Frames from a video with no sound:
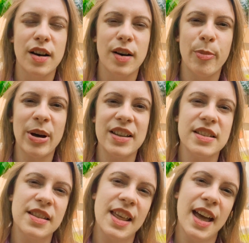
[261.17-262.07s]
but
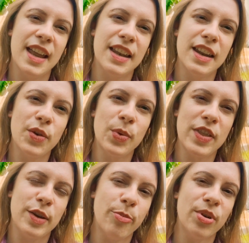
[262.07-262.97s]
then when
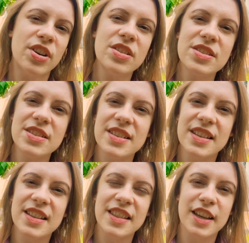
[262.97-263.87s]
they burst,
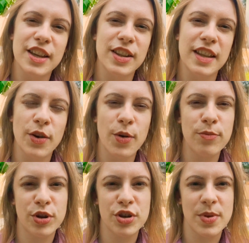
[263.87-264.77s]
they all
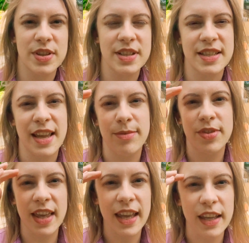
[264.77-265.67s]
merge with the same
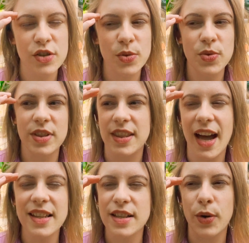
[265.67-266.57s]
thing. So
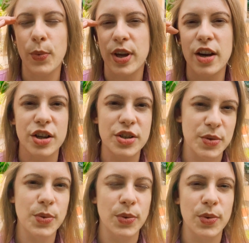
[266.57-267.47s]
that's how we are
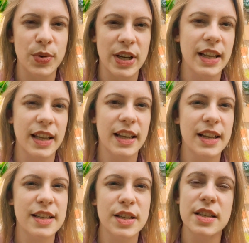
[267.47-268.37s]
too, really,
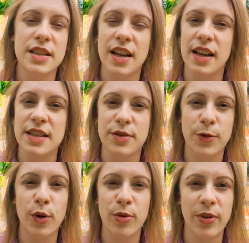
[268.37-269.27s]
as a
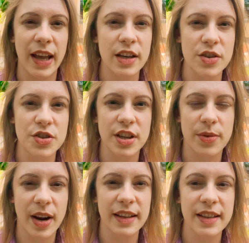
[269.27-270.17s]
form of energy,
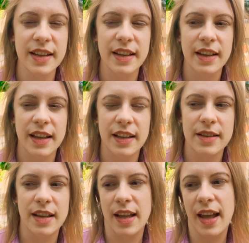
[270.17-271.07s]
right?
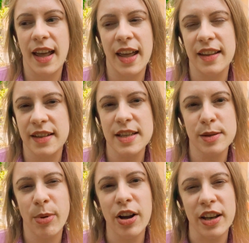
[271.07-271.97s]
And this
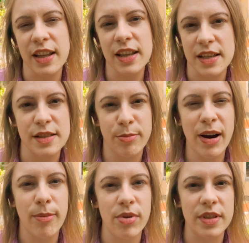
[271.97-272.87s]
body is the
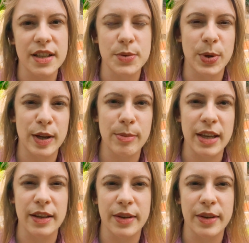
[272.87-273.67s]
bubble, that's what I mean.